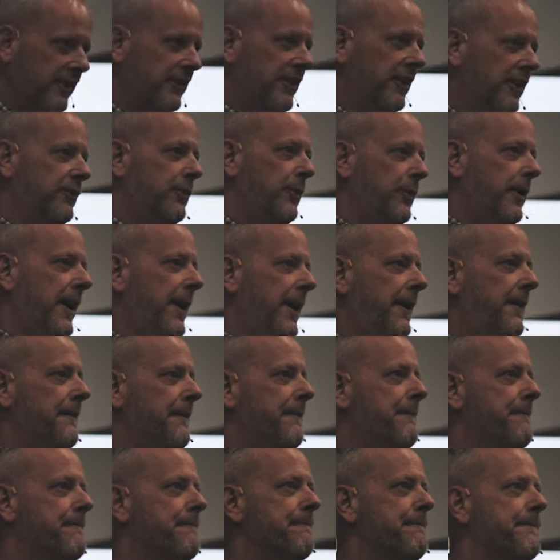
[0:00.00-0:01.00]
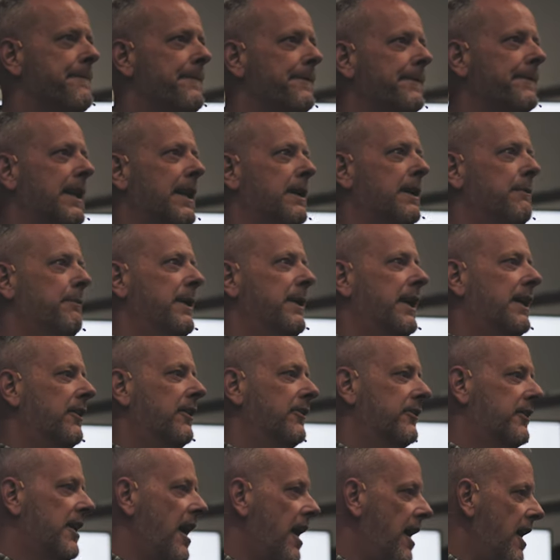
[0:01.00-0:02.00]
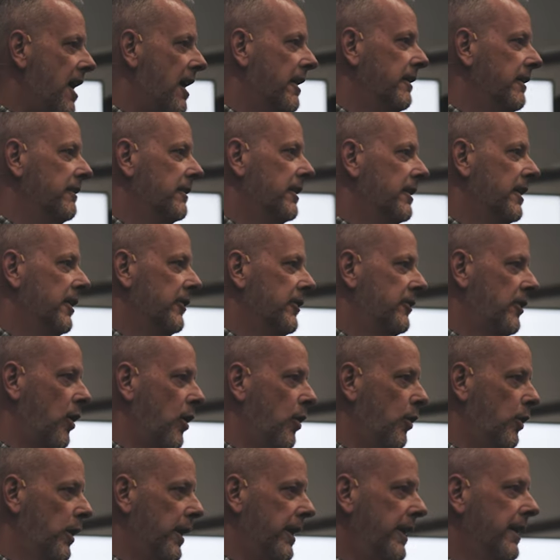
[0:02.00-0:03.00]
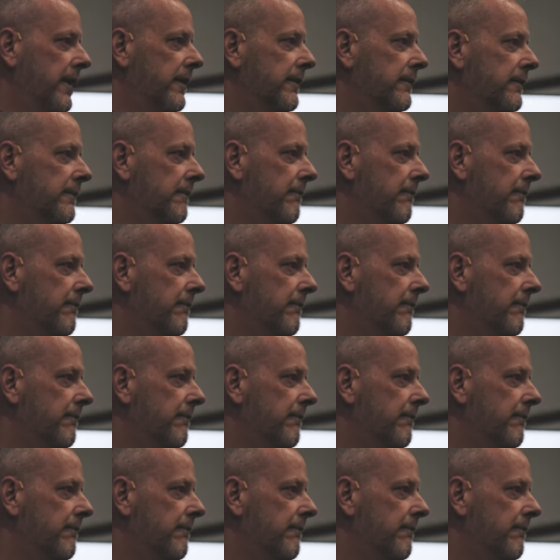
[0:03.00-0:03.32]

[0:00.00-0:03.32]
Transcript: it this way because God is holy.